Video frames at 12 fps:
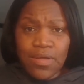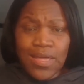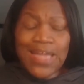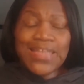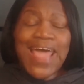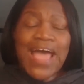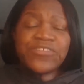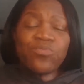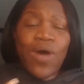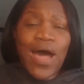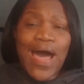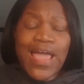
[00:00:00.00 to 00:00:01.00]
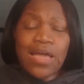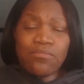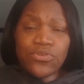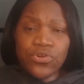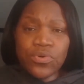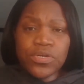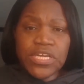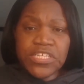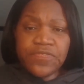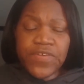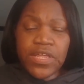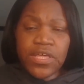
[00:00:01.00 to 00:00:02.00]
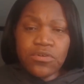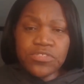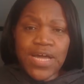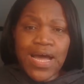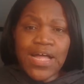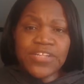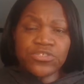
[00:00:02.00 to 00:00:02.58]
And that's why I am doing these videos, guys,